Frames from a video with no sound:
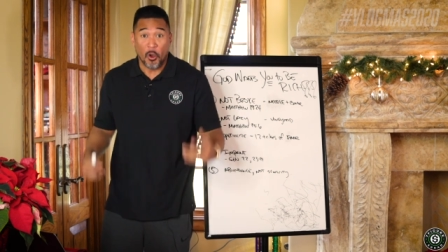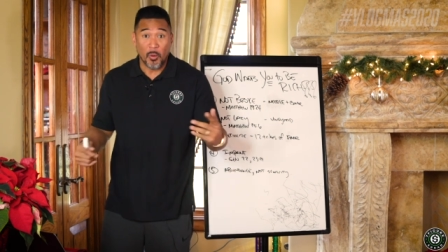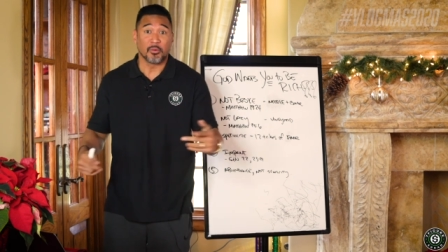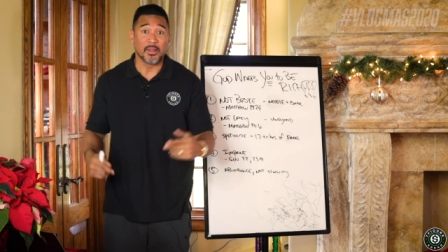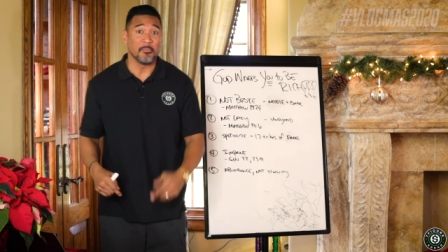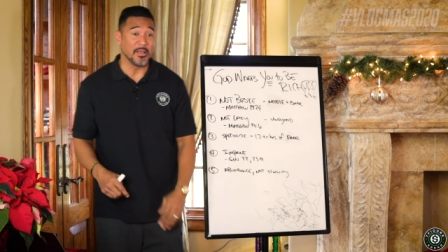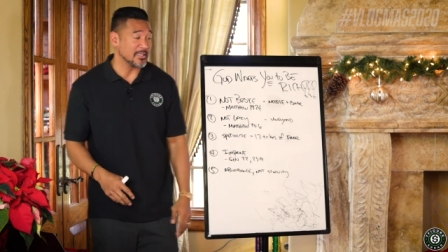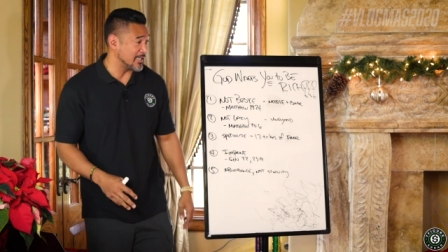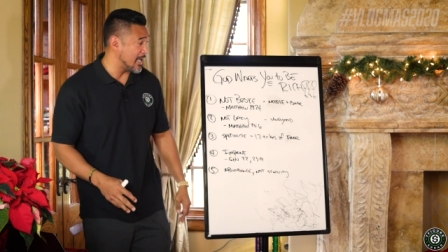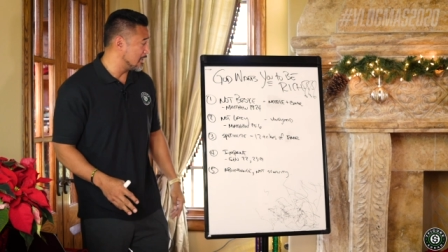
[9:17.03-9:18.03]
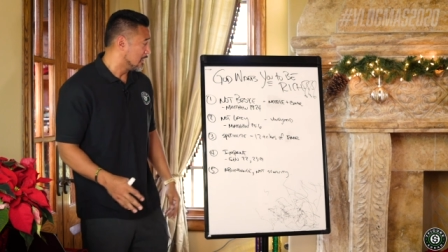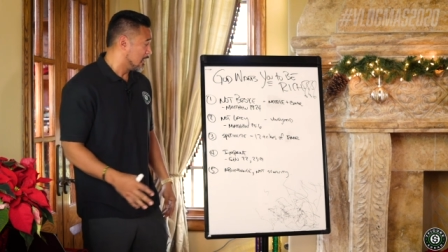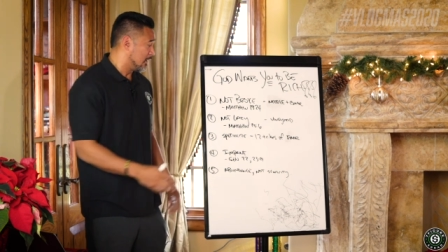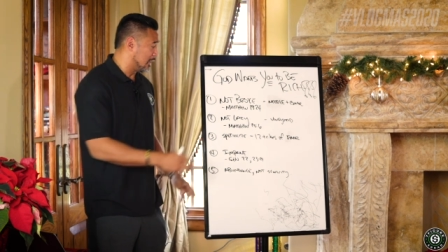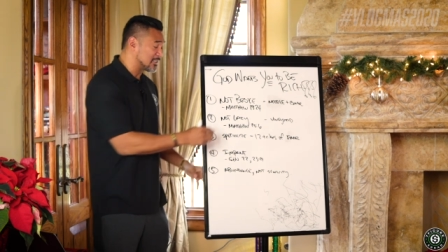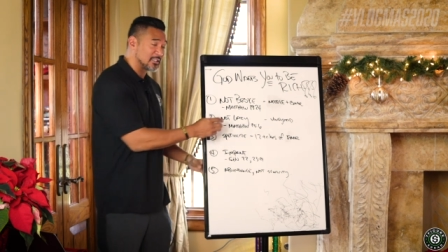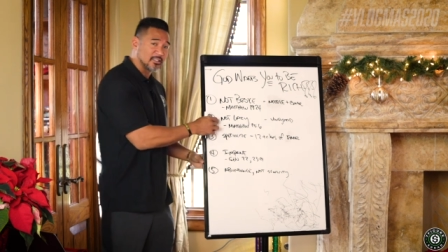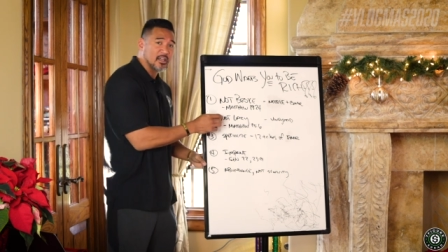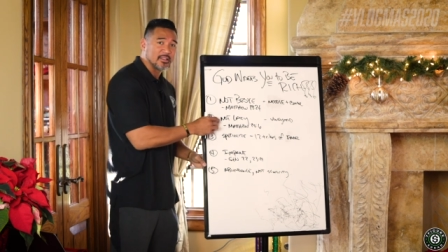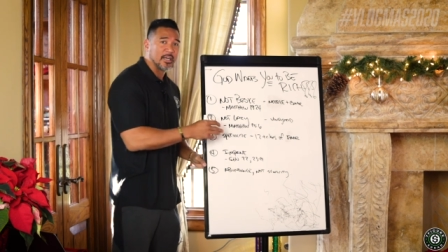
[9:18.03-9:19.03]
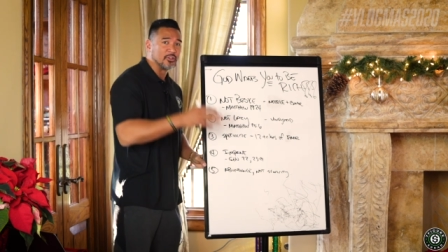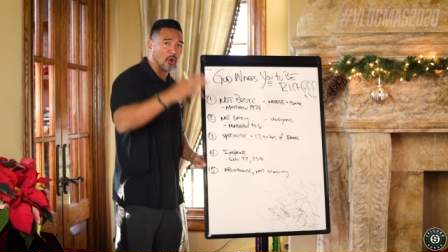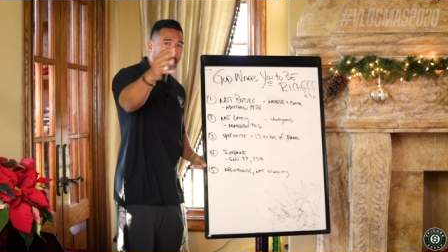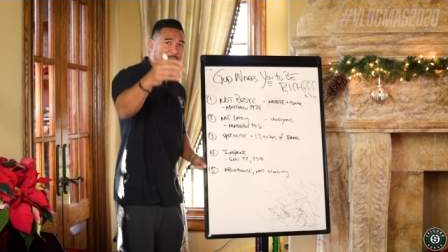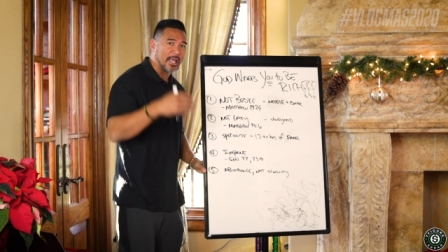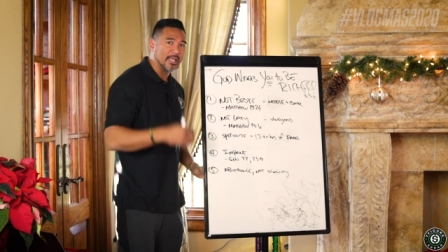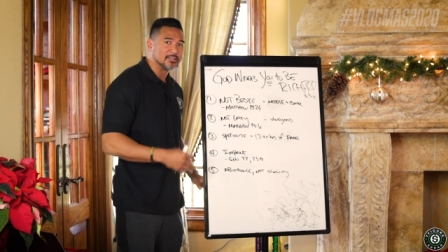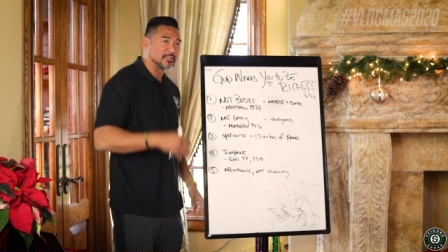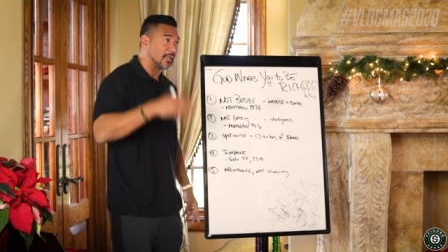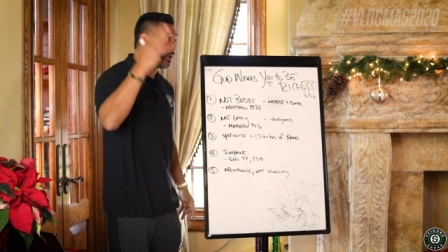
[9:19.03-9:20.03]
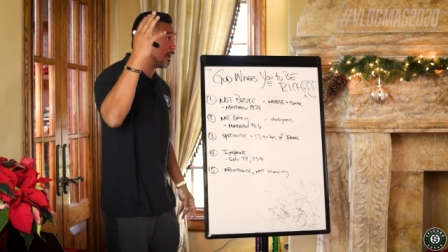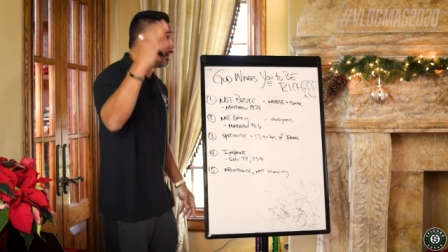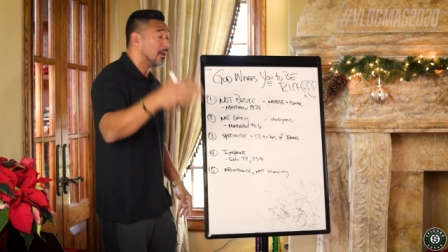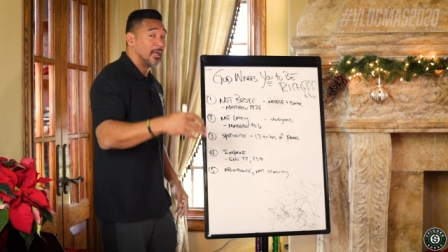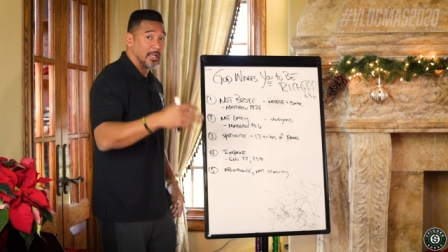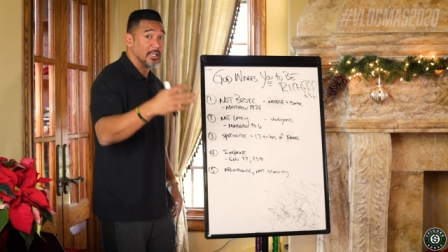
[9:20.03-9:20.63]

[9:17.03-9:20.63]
However, with that being said, you're not stuck there. Don't be lazy and saying, hey,